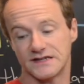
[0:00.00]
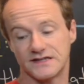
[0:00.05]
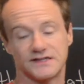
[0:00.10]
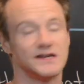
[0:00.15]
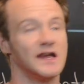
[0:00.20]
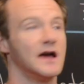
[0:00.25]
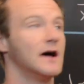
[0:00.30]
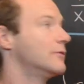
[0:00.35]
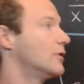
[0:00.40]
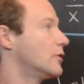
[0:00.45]
is
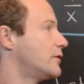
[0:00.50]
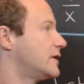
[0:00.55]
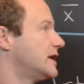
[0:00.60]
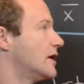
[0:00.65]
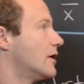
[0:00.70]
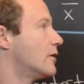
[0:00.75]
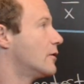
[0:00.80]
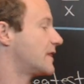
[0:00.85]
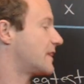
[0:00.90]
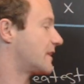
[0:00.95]
yet, but we
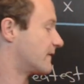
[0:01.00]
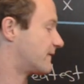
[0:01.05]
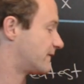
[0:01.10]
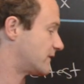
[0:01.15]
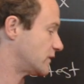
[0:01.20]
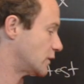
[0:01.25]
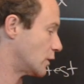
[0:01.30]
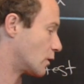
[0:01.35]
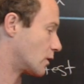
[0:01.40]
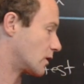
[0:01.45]
know what the
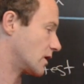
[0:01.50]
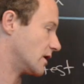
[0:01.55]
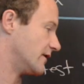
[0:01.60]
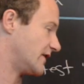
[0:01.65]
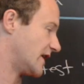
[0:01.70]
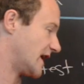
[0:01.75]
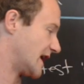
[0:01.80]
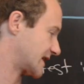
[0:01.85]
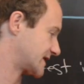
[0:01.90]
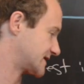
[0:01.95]
floor of
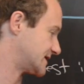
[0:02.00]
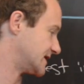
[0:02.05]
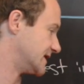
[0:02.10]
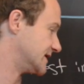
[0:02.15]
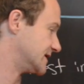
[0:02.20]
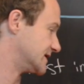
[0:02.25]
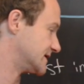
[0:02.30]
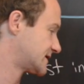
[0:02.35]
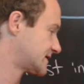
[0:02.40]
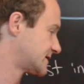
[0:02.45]
x
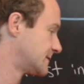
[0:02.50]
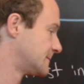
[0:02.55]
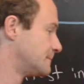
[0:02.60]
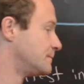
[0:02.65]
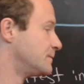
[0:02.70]
is.